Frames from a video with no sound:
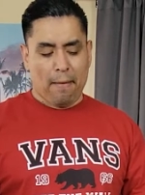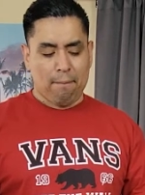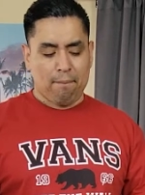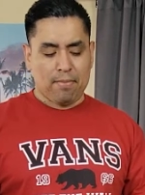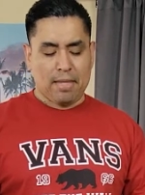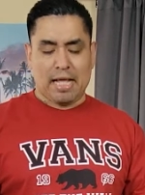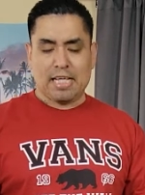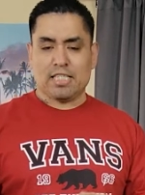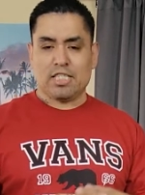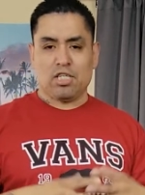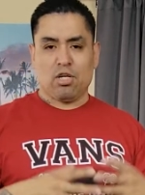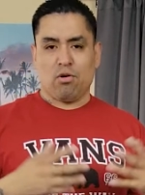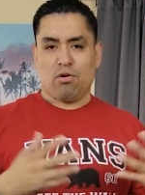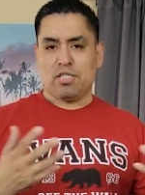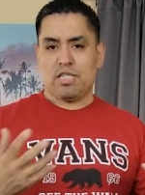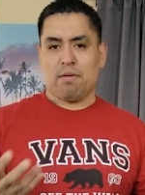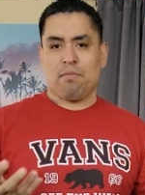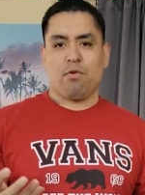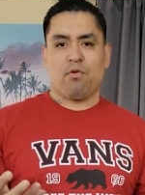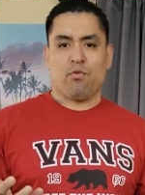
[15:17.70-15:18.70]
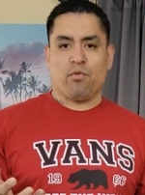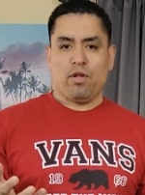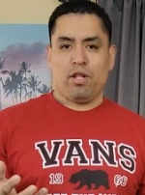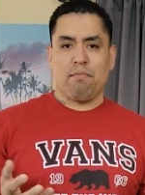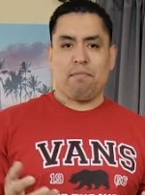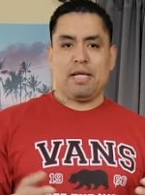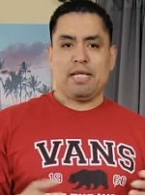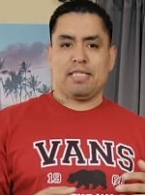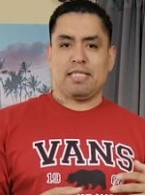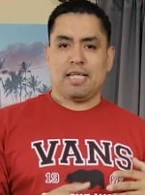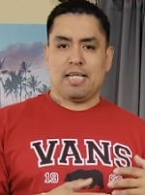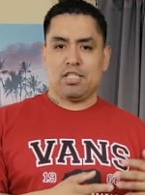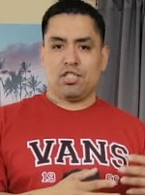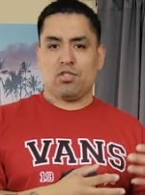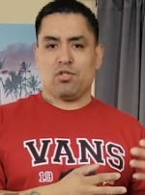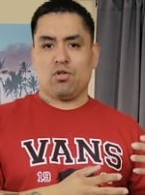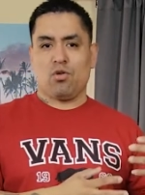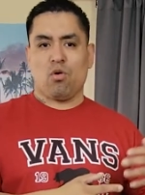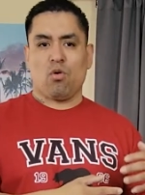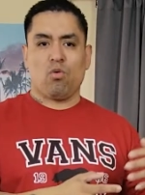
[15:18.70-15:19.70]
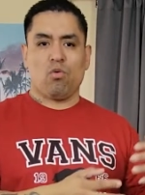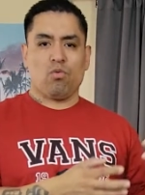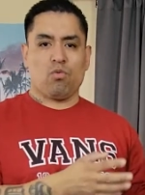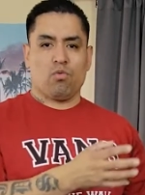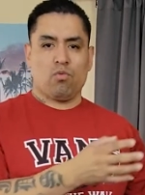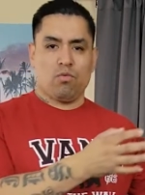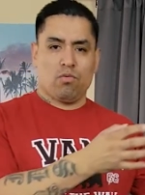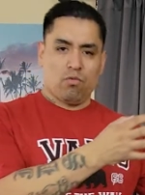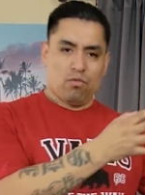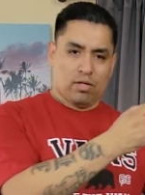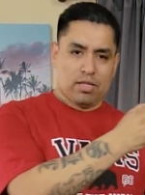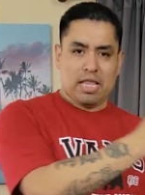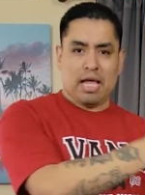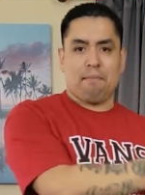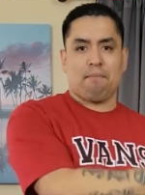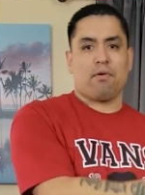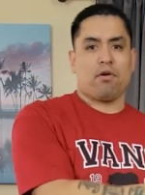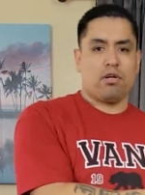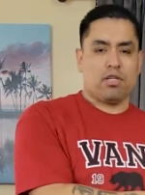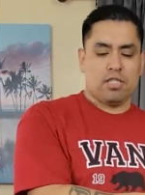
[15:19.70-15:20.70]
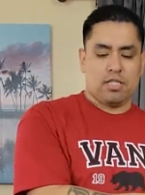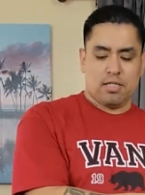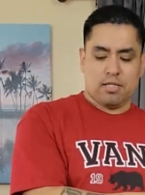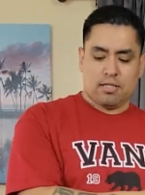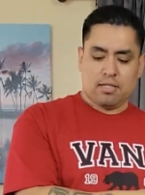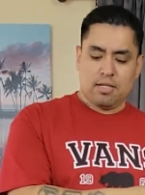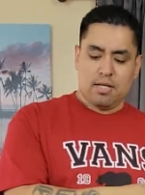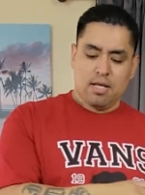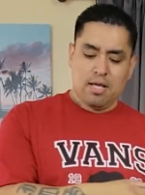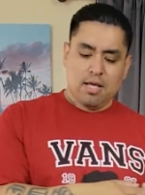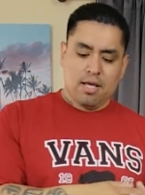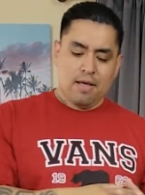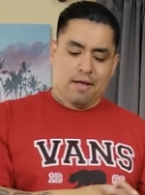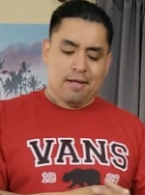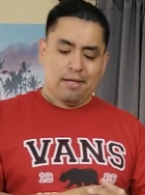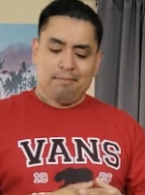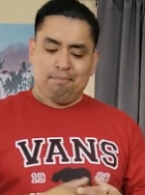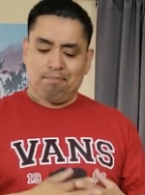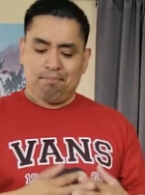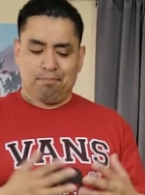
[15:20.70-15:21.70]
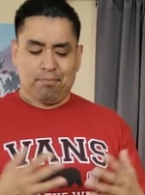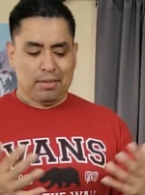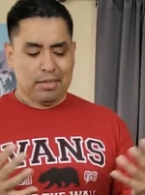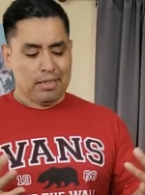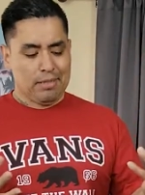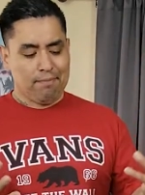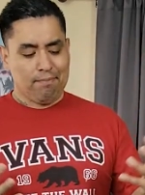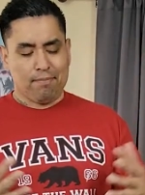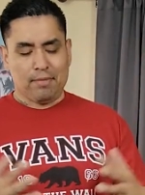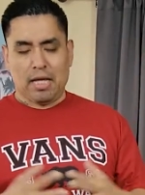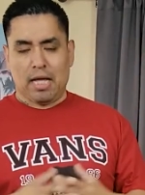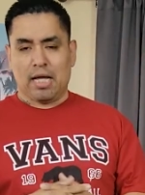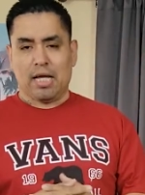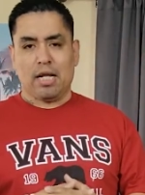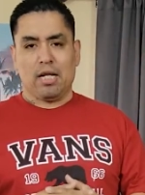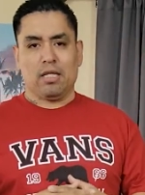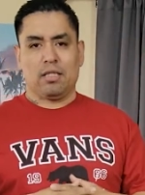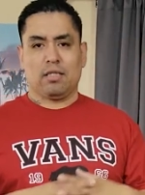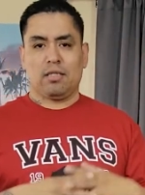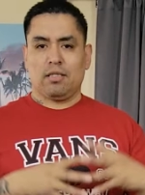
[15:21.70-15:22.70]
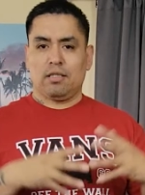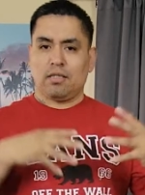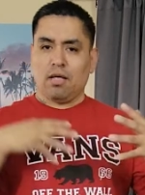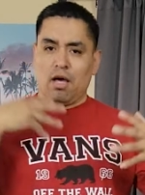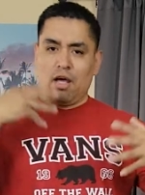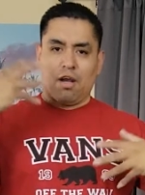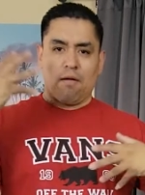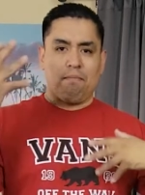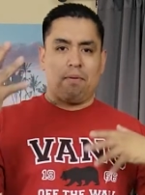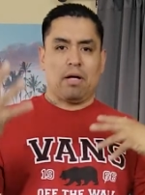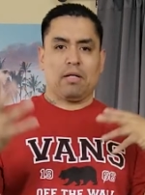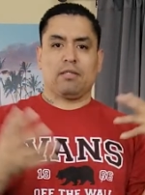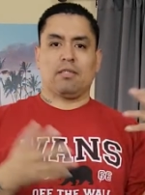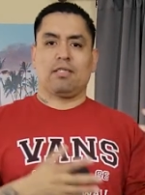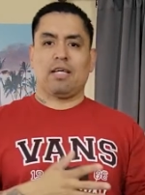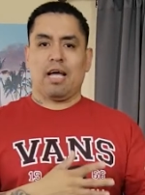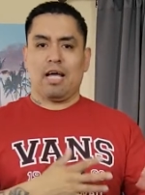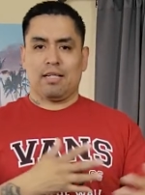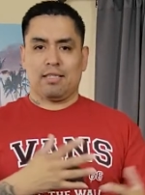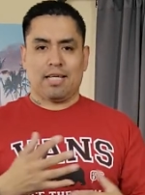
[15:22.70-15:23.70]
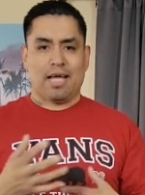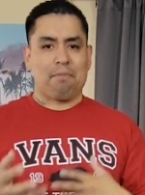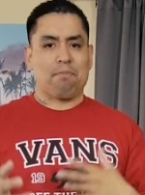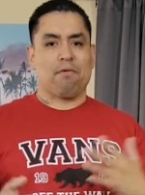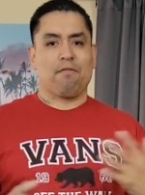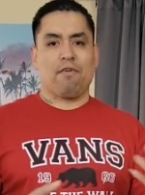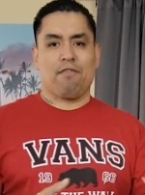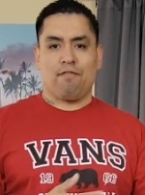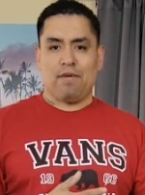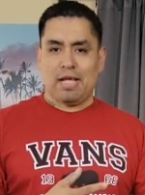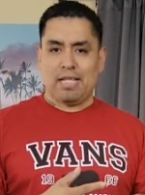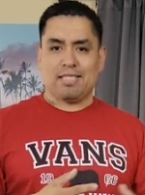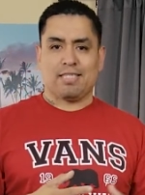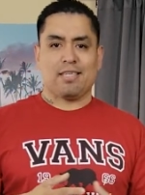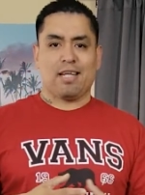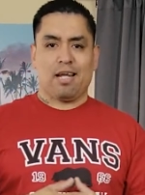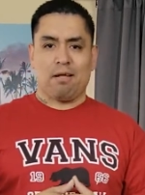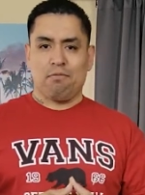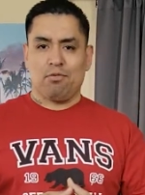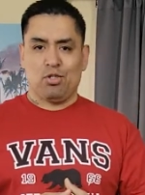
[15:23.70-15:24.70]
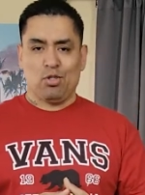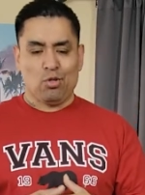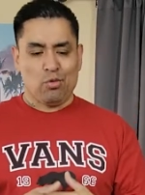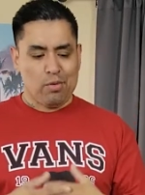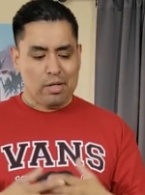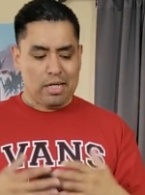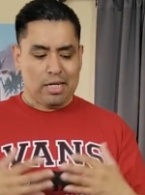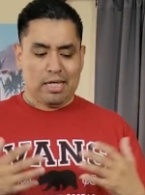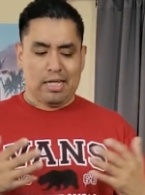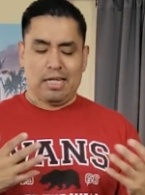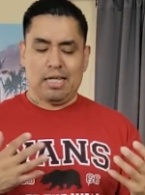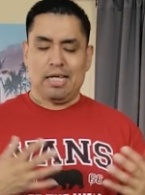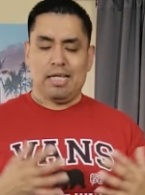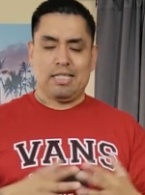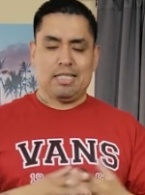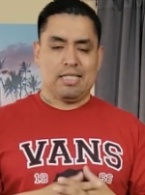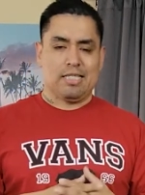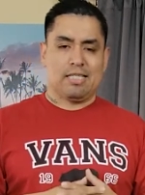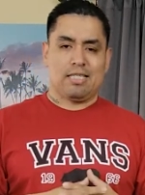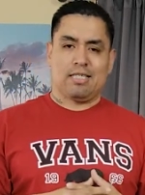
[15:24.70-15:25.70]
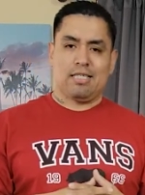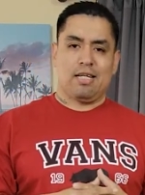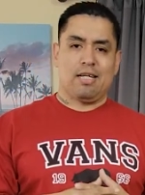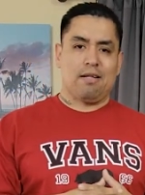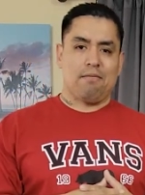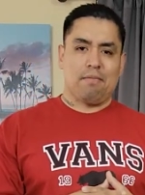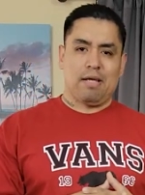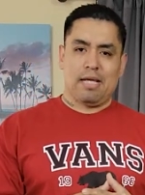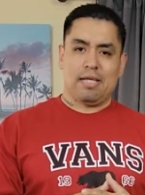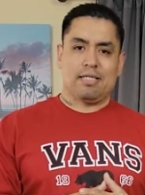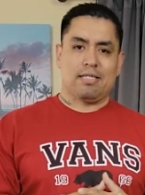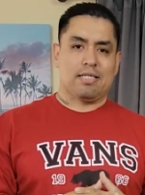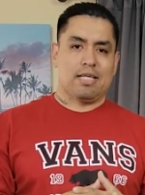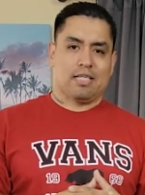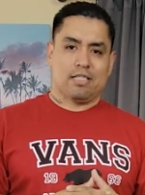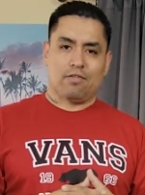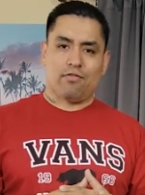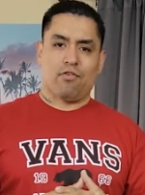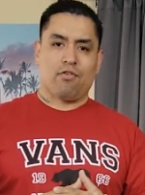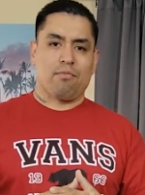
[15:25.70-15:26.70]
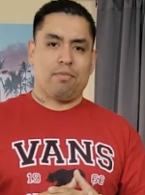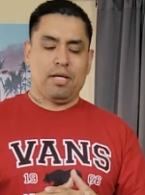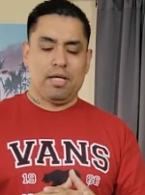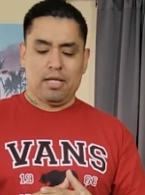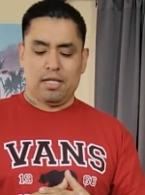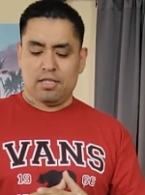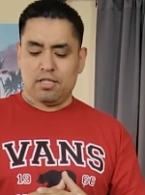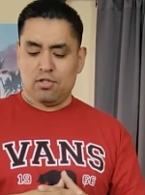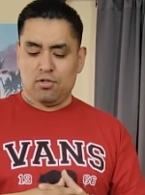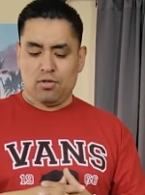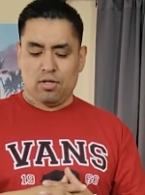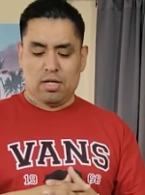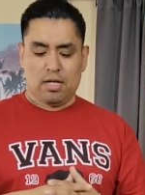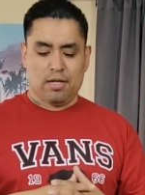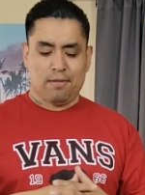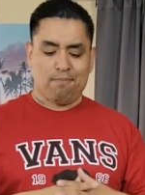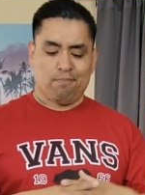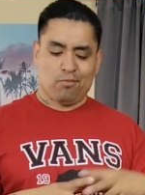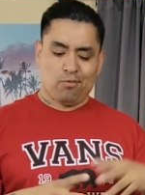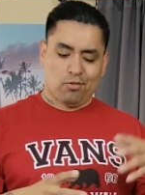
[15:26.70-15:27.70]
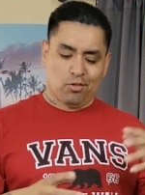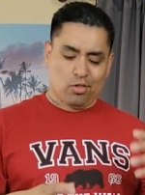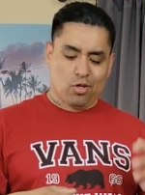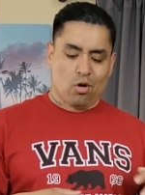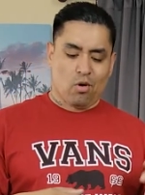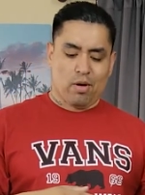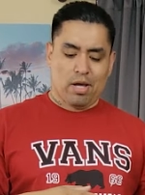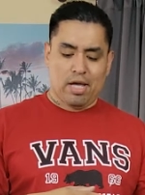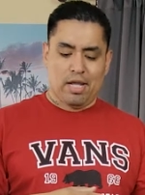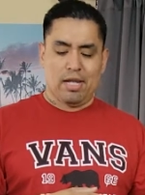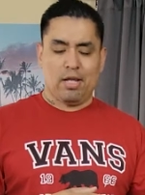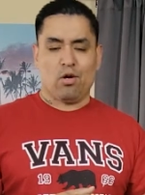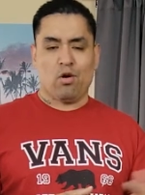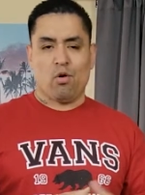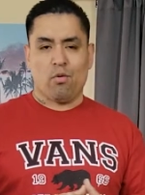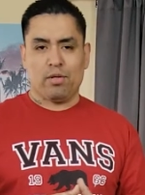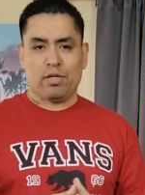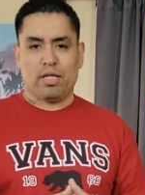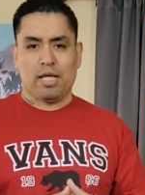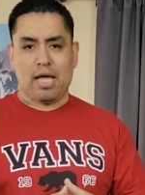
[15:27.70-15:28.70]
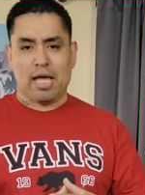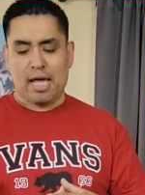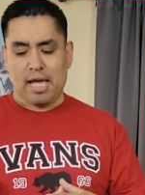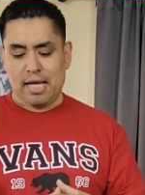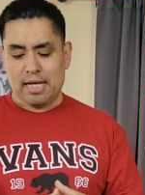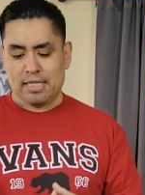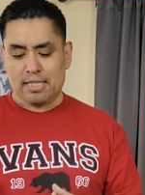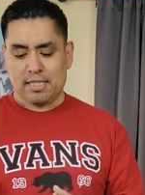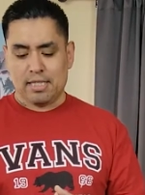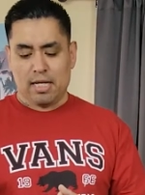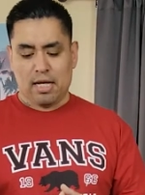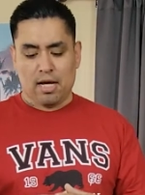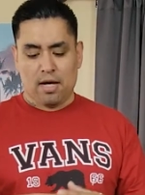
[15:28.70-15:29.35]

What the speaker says: that's the only time it would really make sense to go with that purchase. But I kind of thought about the type of events that I'm doing, and it just didn't make sense for me to go ahead and go with the hex.